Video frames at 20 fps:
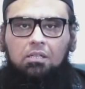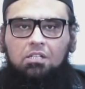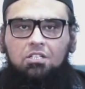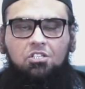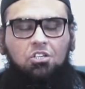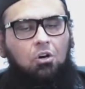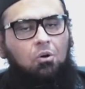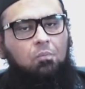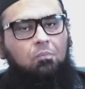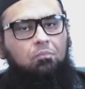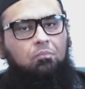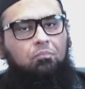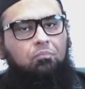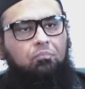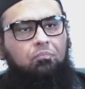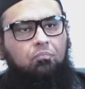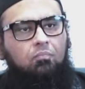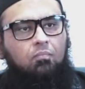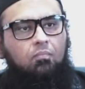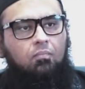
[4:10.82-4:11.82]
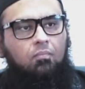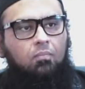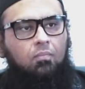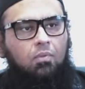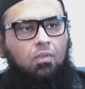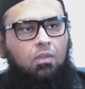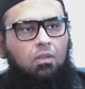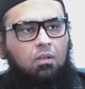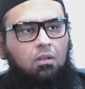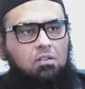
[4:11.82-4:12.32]
So,
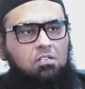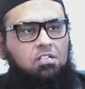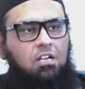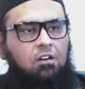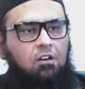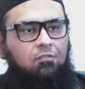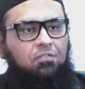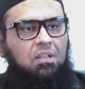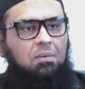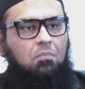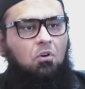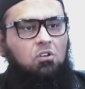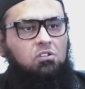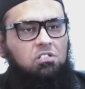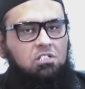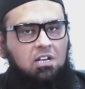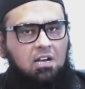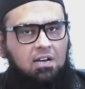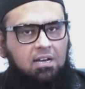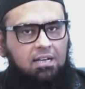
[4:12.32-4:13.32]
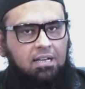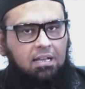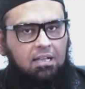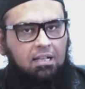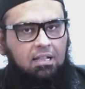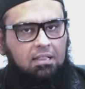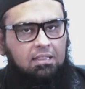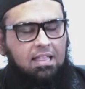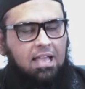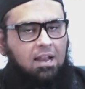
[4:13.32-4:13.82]
Son of the Most
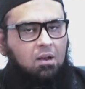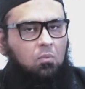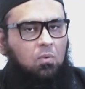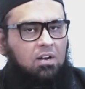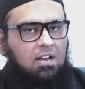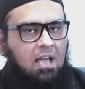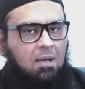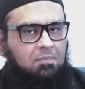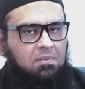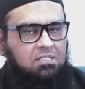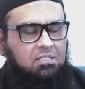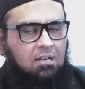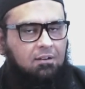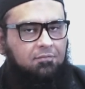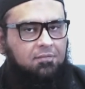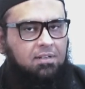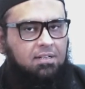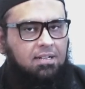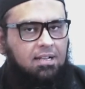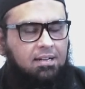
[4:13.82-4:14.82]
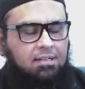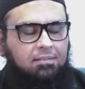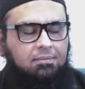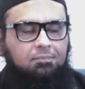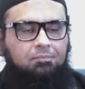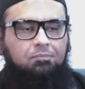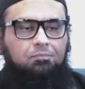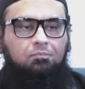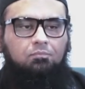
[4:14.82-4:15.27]
High, then what happens after that?